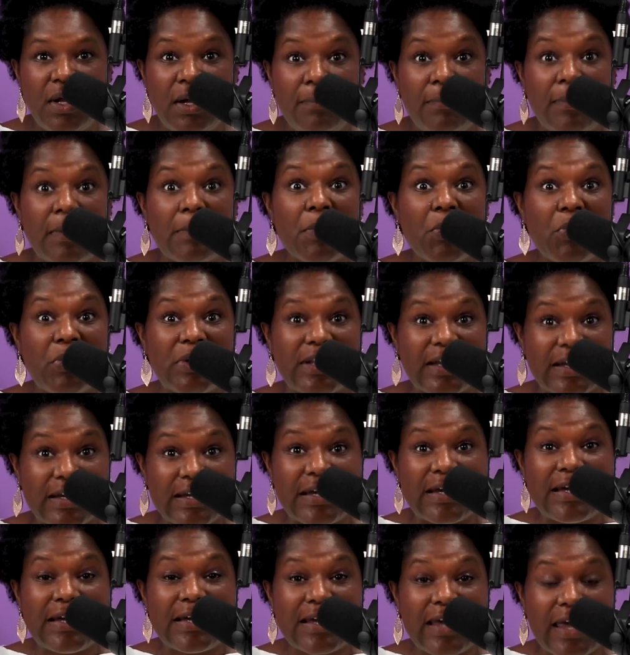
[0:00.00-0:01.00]
Remember when the
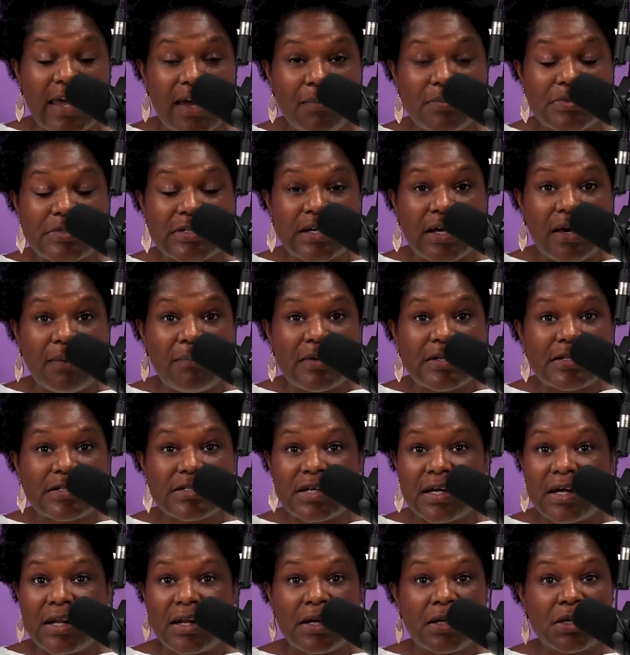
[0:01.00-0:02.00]
king came to him and
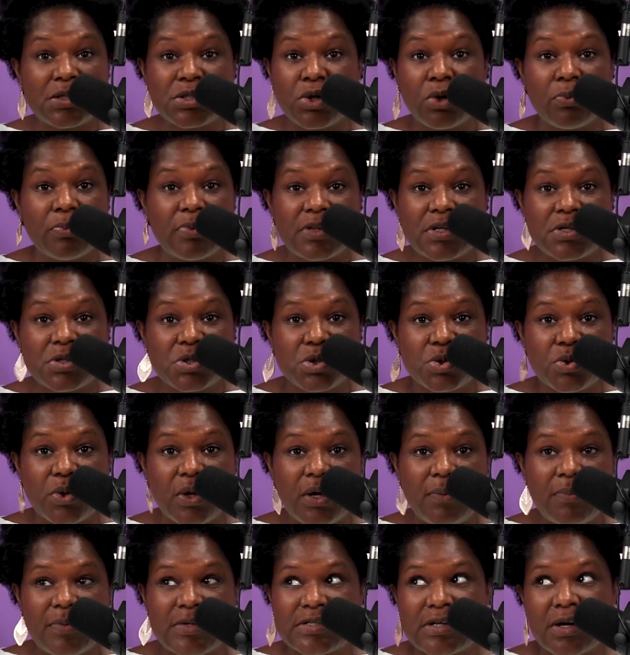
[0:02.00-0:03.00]
said, interpret this
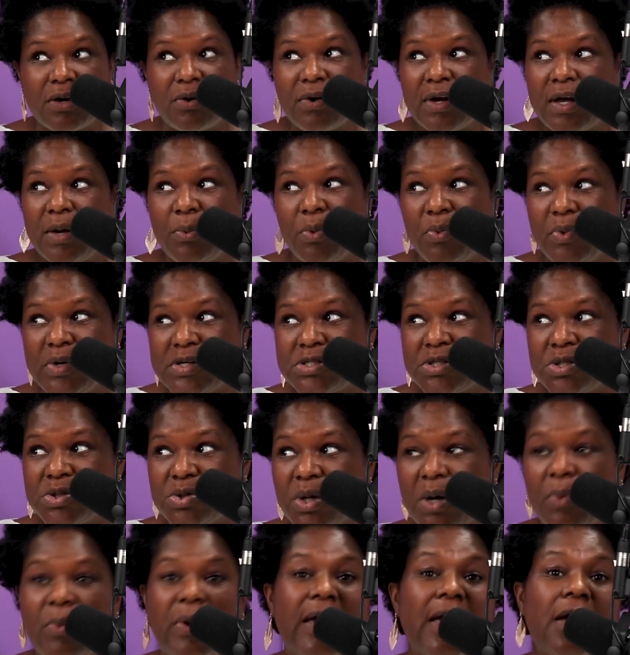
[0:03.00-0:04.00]
dream? He's like, okay, well, what's the
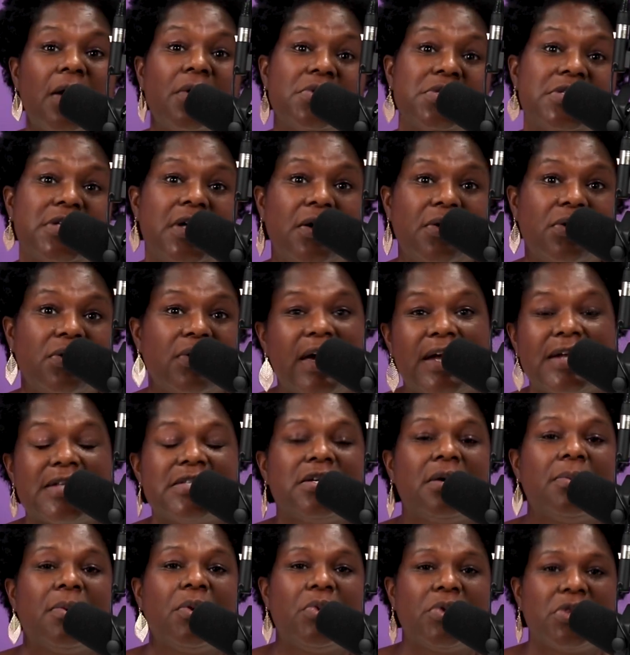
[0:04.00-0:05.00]
dream? Well, I ain't going to tell you. You got to
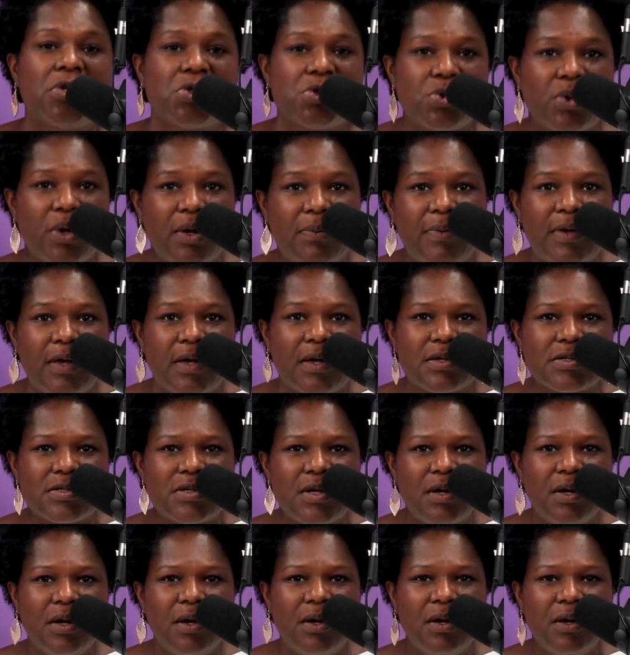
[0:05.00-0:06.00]
tell me what the dream is.
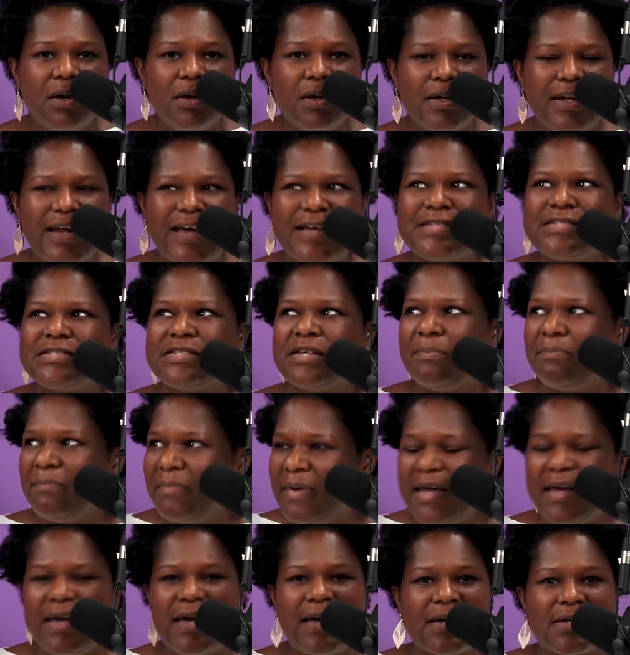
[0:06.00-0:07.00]
That's a
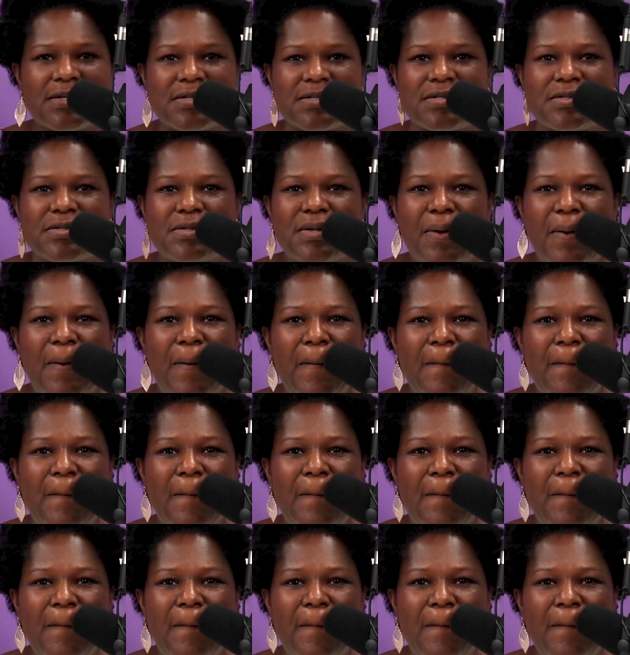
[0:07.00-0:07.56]
mess.